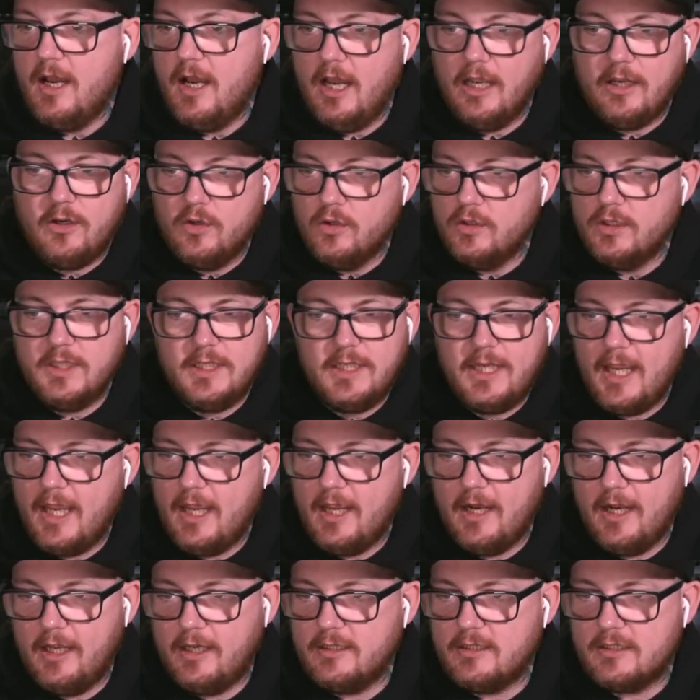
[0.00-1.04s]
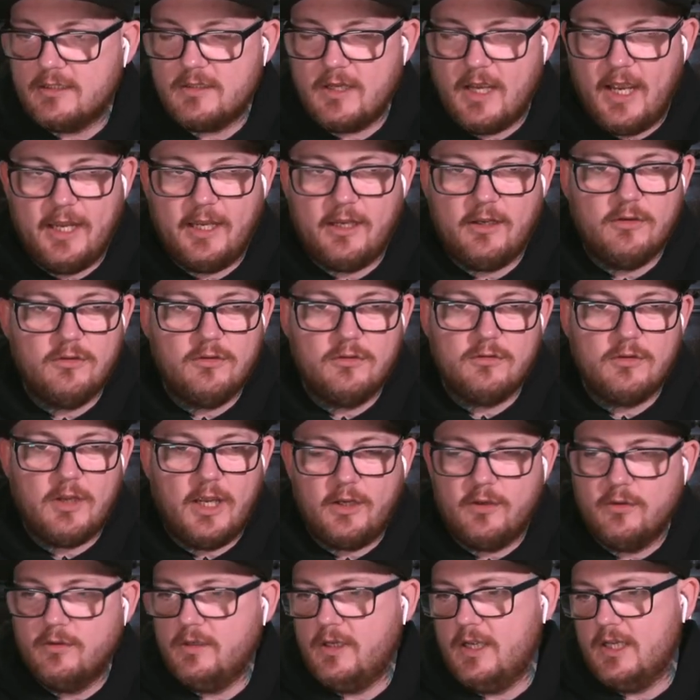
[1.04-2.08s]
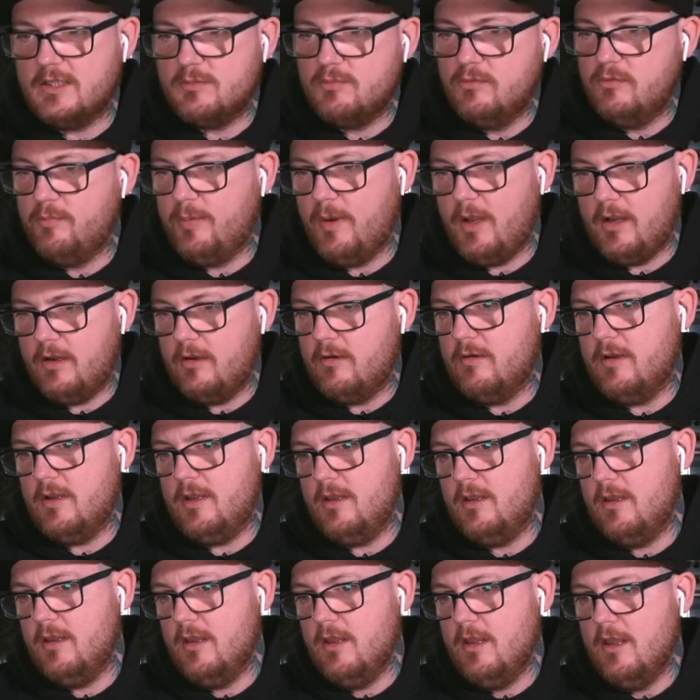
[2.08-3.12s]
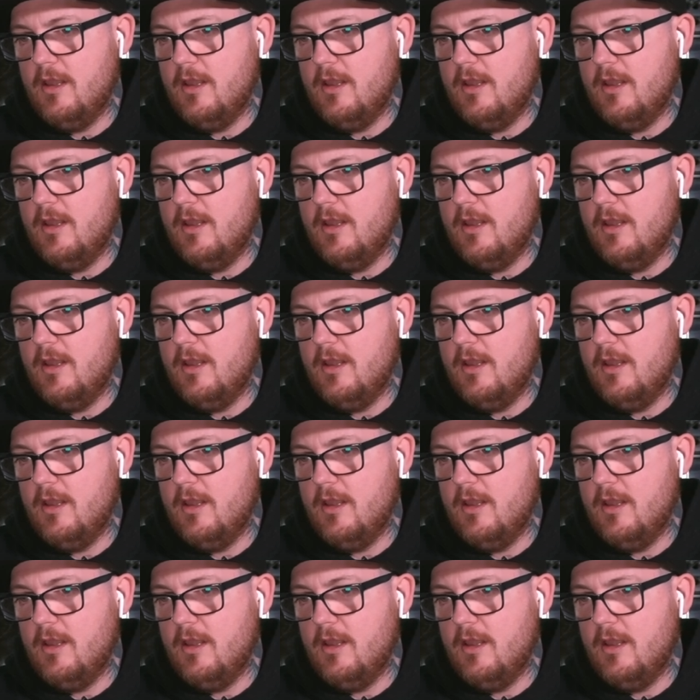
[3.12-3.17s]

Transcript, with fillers: I couldn't get like I couldn't I couldn't get smooth black and grey,